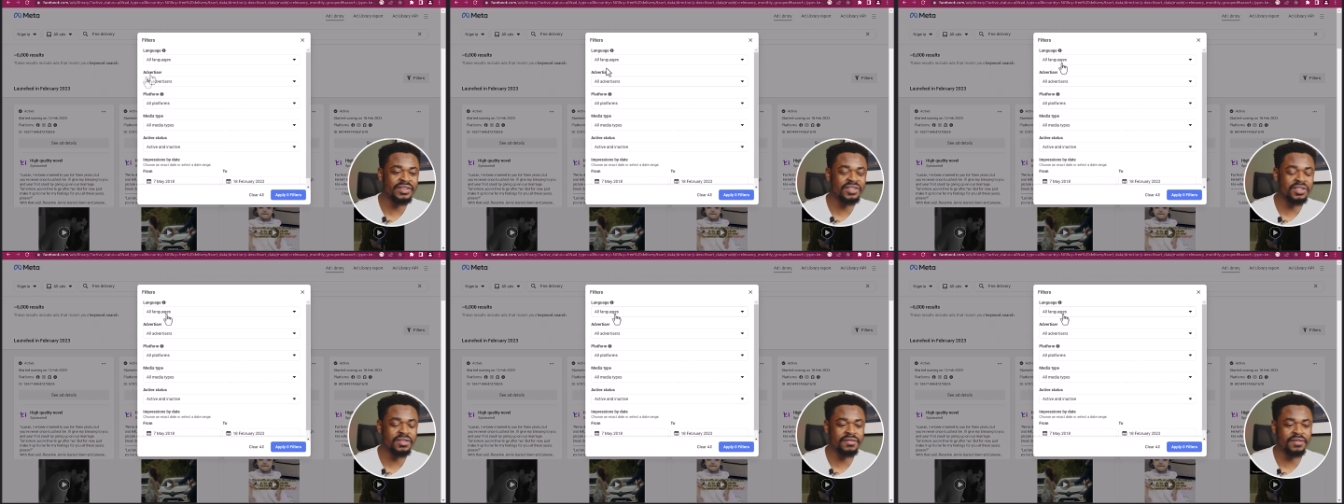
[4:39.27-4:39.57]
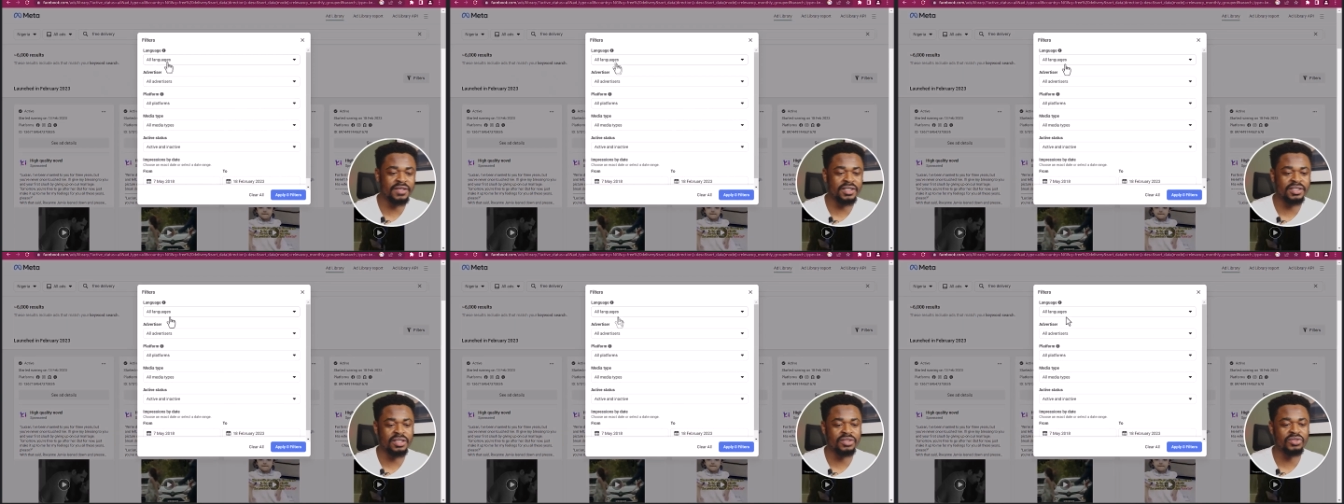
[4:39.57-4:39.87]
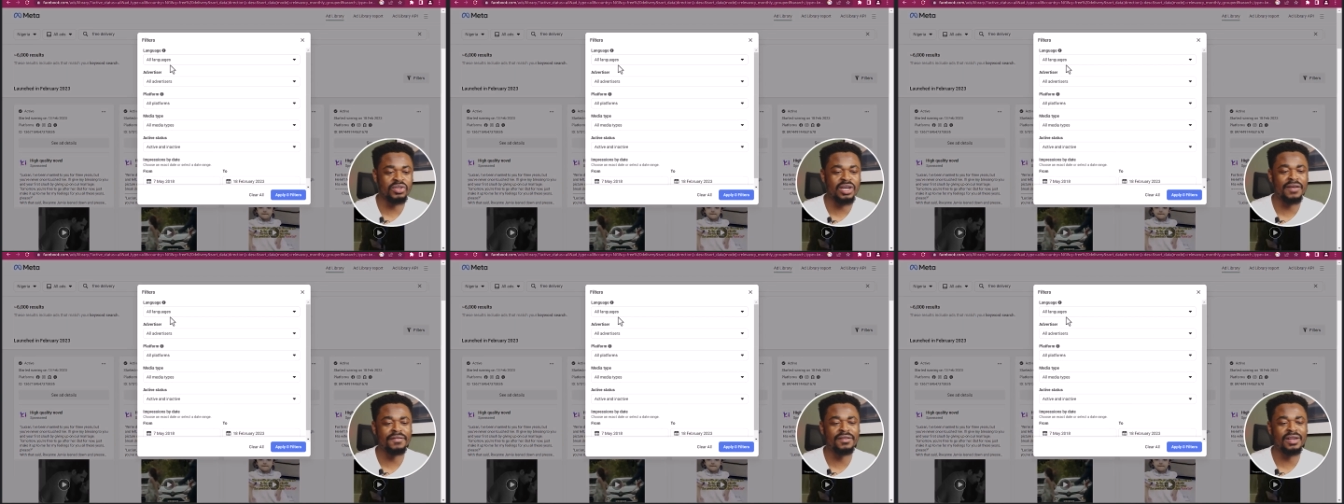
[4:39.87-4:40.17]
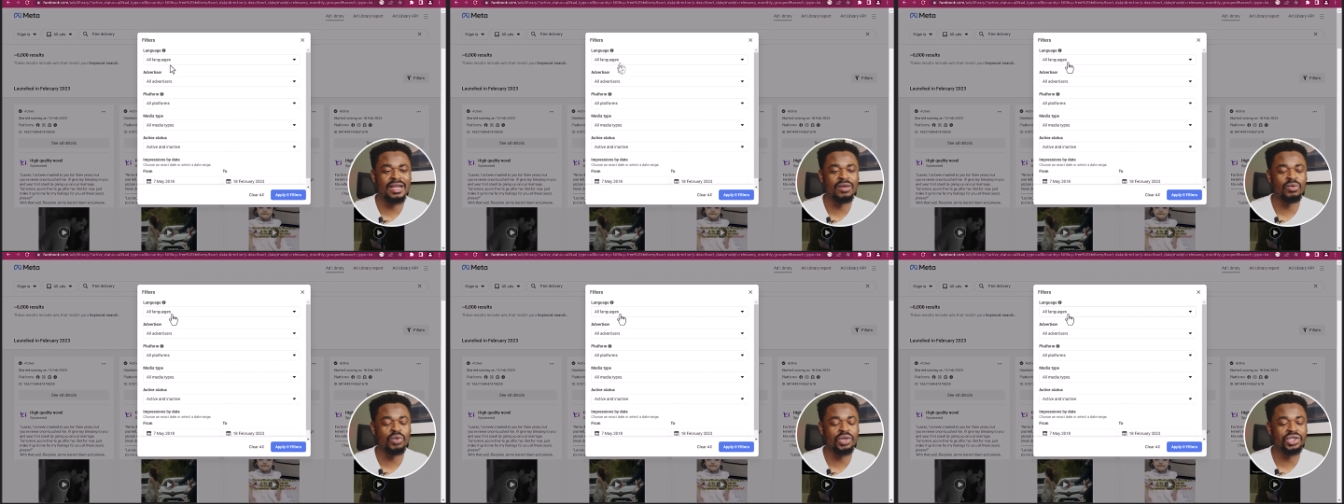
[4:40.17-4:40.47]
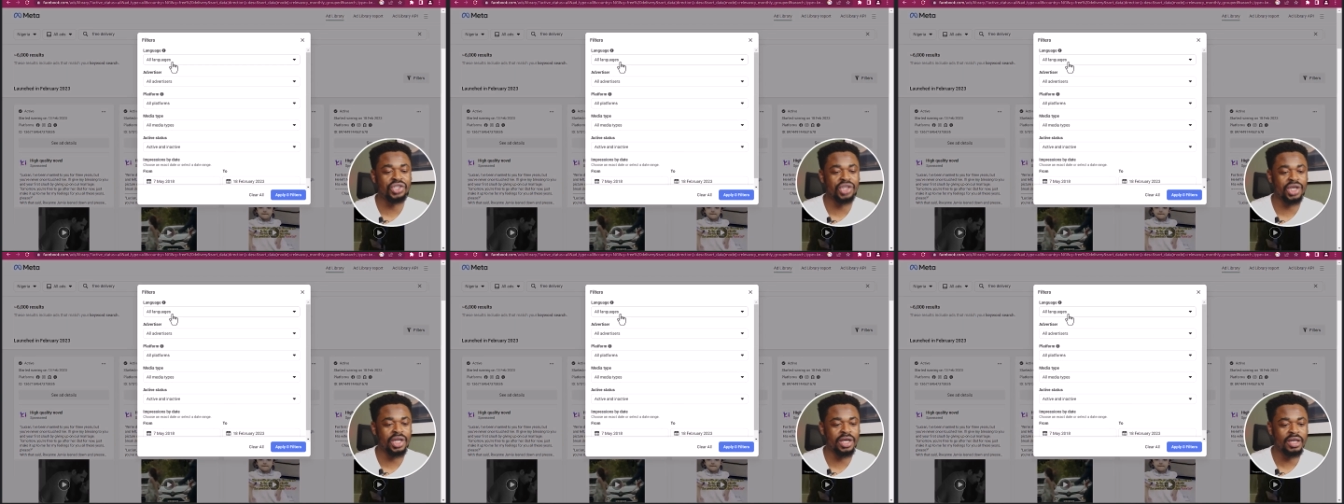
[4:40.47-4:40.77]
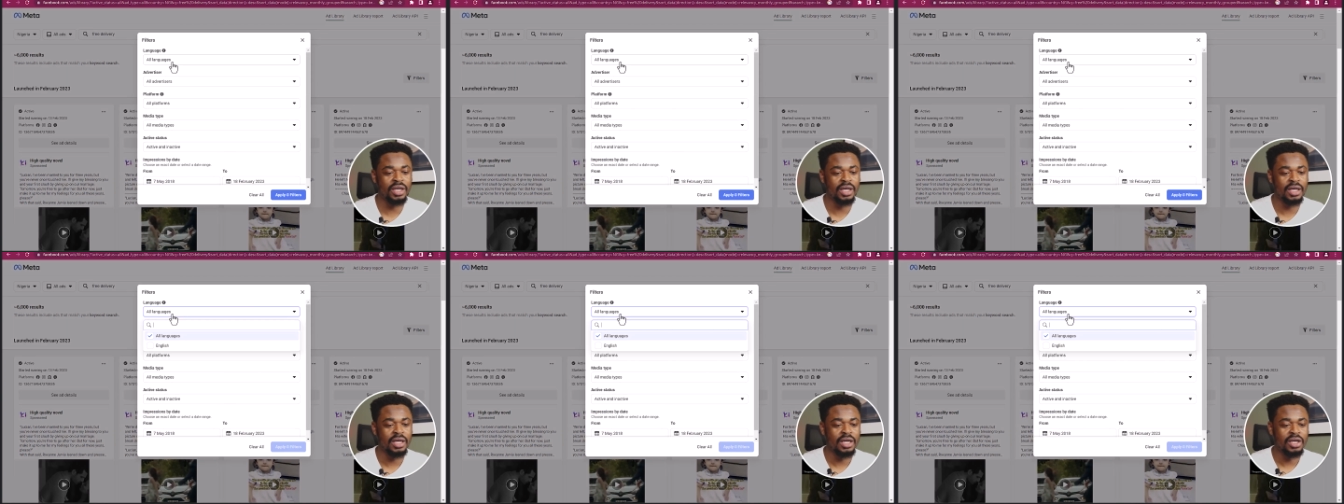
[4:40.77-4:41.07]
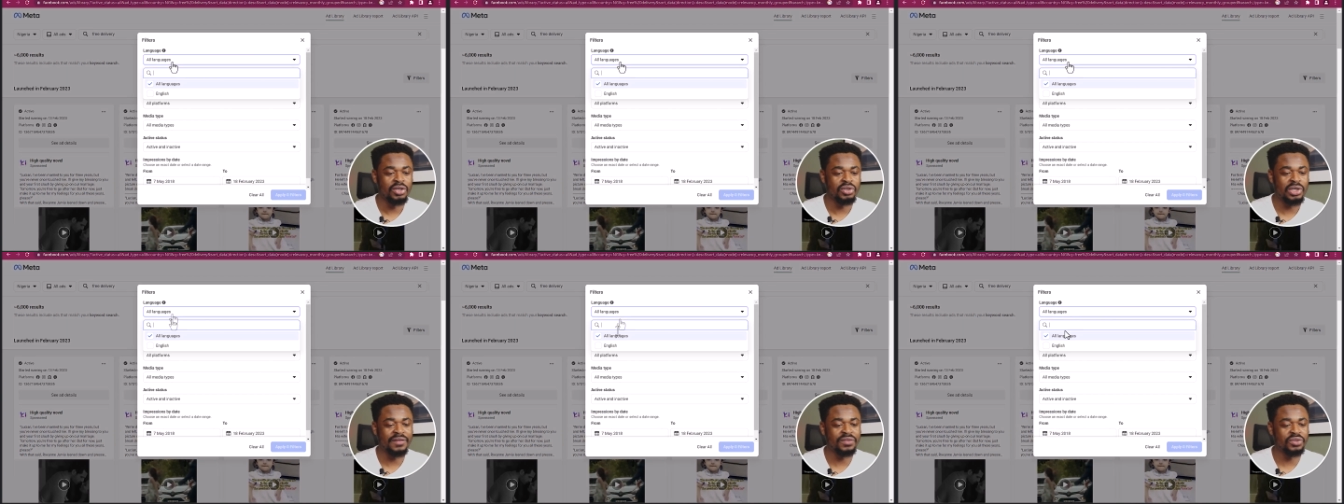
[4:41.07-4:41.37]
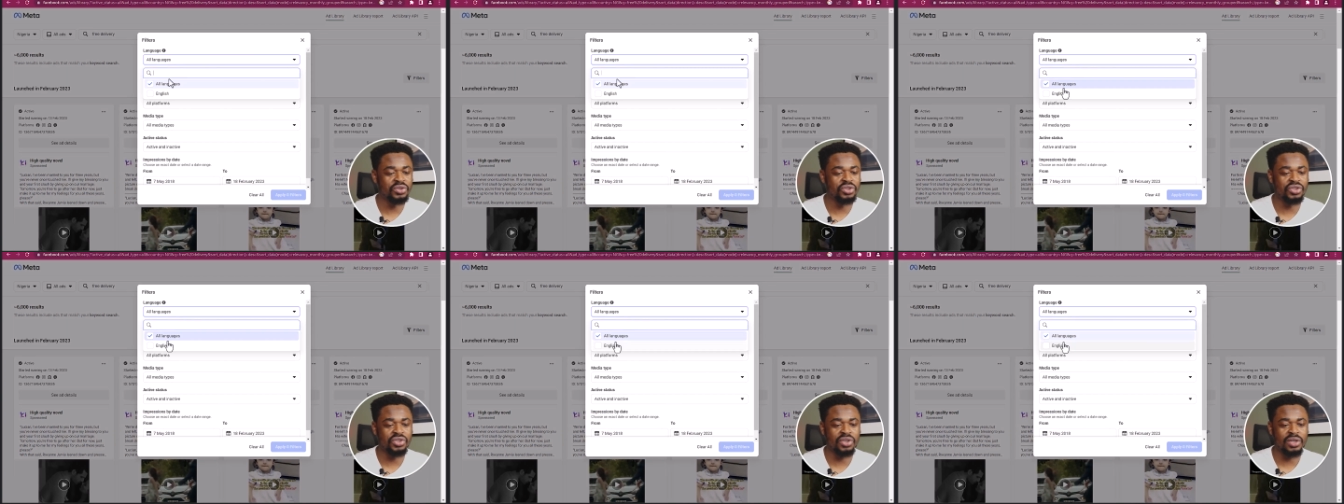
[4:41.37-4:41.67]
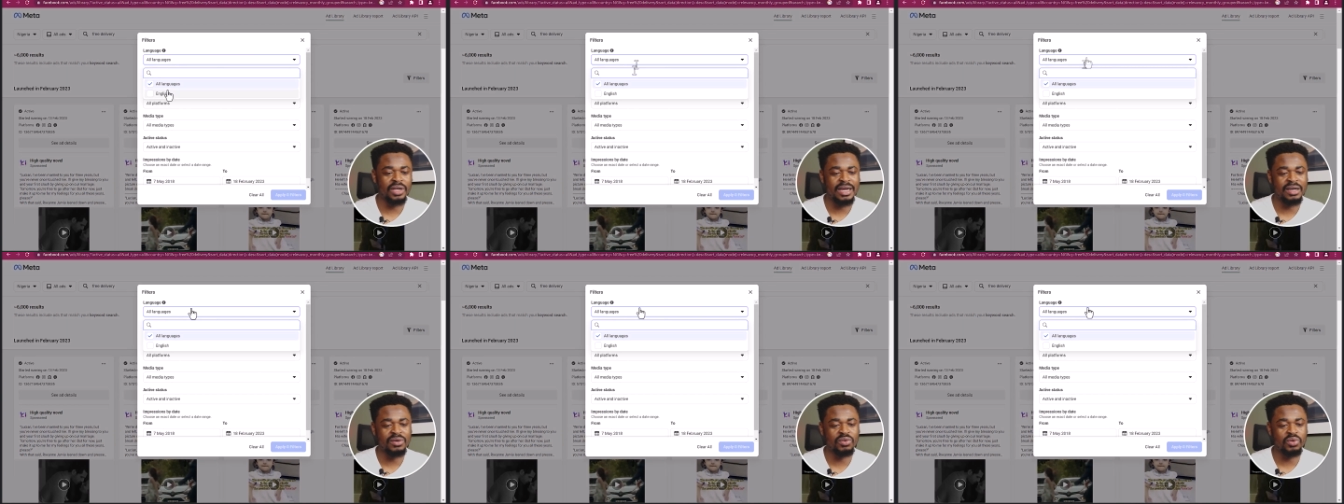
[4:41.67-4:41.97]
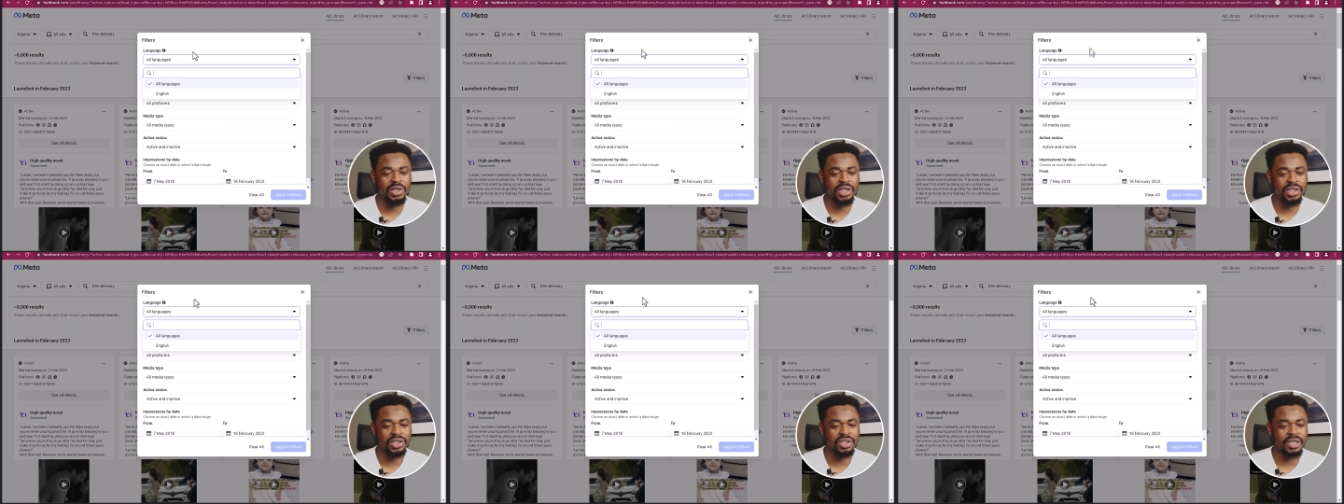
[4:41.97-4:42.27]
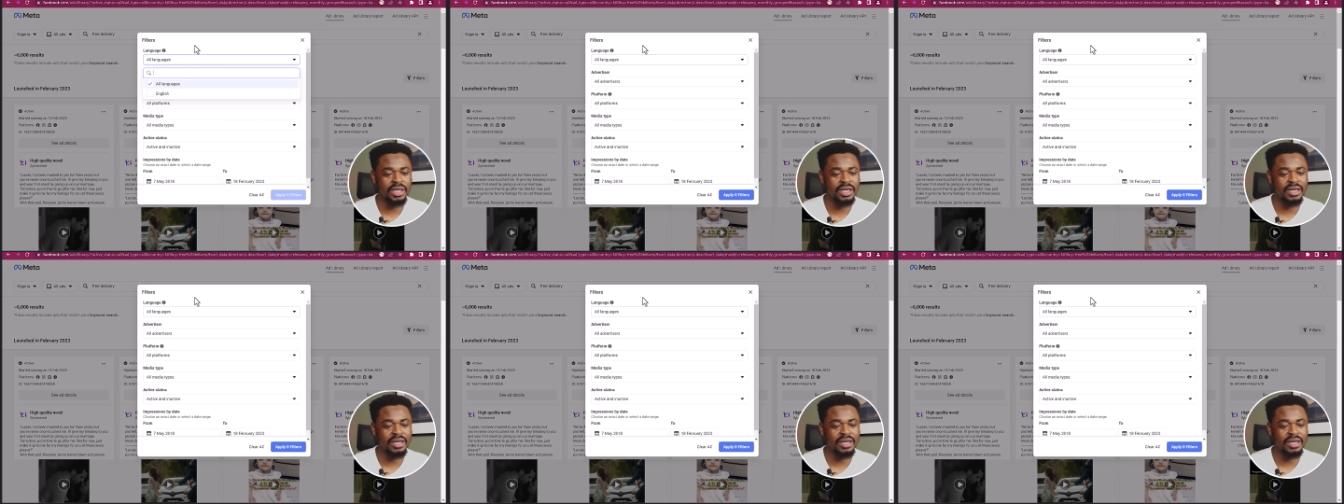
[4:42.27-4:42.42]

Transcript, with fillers: You see the first thing you have language here. You have to choose your language,